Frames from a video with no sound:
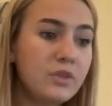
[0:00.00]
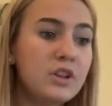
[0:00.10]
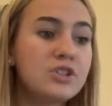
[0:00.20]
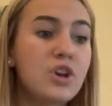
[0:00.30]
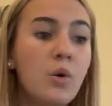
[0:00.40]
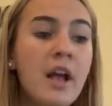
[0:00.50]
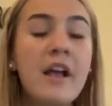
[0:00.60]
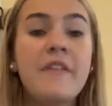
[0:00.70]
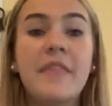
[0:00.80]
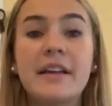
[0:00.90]
So
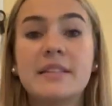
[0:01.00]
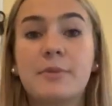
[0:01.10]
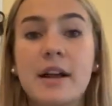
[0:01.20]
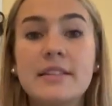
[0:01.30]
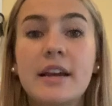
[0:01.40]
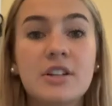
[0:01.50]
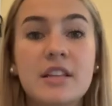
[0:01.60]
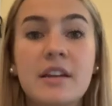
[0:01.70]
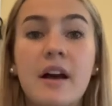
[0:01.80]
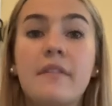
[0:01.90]
they surprised a
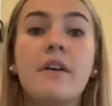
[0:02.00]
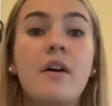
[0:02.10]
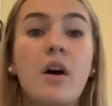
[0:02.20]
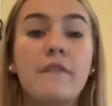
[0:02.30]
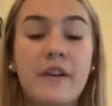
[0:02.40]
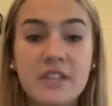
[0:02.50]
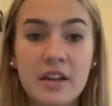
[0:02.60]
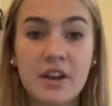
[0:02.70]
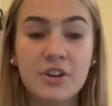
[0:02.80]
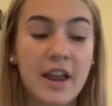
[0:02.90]
garrison of
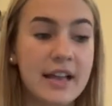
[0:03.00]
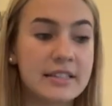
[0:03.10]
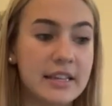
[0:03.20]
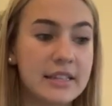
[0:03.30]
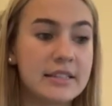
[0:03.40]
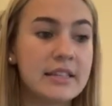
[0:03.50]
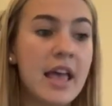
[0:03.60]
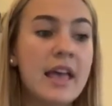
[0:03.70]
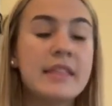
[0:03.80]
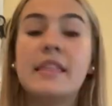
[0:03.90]
1,500 Hessians.
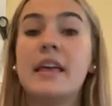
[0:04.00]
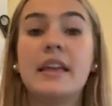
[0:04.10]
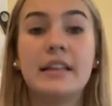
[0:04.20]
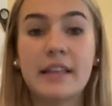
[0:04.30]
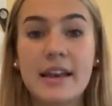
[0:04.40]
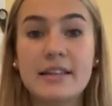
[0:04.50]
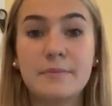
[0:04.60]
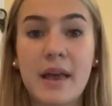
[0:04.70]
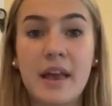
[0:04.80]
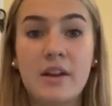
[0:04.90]
He led his
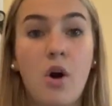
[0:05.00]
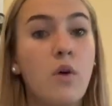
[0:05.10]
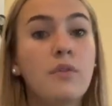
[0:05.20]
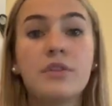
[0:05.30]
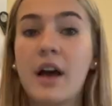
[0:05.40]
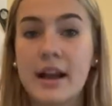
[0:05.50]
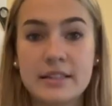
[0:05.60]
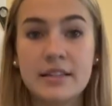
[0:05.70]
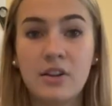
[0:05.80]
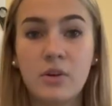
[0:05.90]
men over the
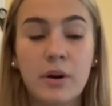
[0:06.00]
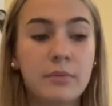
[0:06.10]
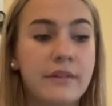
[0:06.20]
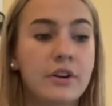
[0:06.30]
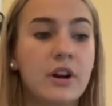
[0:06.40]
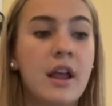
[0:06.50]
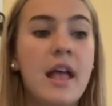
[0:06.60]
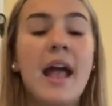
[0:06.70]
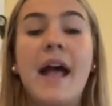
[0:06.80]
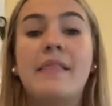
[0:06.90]
icy Delaware River
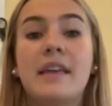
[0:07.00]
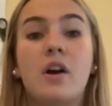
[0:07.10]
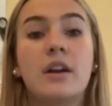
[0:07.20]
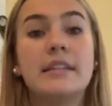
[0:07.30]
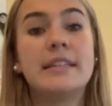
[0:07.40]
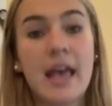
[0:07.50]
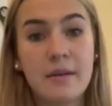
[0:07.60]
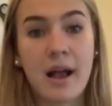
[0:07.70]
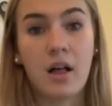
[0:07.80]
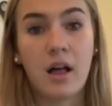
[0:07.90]
and then on a
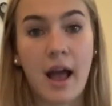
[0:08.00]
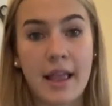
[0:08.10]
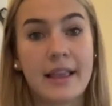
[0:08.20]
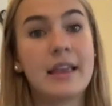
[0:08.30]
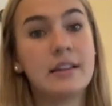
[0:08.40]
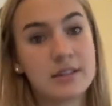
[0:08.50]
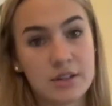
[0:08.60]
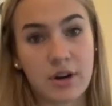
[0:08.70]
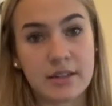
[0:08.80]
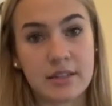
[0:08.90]
10-mile hike into
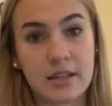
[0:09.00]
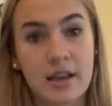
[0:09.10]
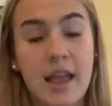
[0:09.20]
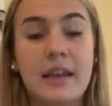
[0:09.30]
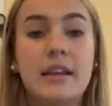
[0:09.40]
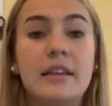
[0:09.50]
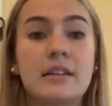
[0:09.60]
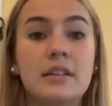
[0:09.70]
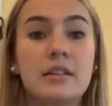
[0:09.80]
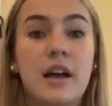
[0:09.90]
Trenton, and
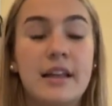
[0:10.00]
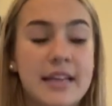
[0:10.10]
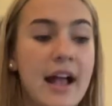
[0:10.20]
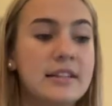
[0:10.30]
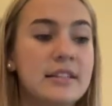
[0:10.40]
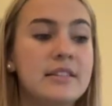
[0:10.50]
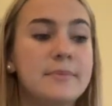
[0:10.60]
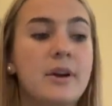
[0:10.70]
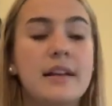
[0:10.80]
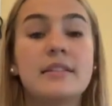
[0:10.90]
he attacked and
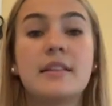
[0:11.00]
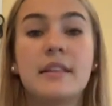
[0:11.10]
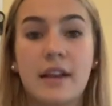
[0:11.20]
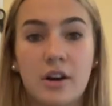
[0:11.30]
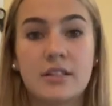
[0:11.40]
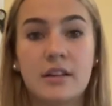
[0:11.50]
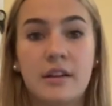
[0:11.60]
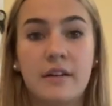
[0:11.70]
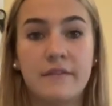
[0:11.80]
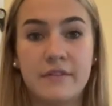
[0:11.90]
surprised the garrison
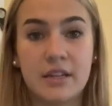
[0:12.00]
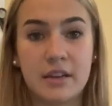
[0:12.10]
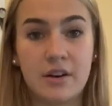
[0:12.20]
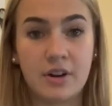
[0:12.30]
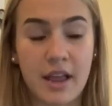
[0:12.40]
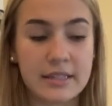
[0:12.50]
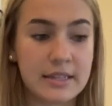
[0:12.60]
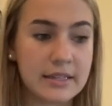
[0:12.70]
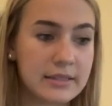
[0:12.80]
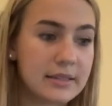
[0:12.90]
of 1,500
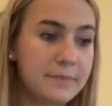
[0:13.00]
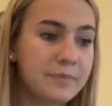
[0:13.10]
Hessians.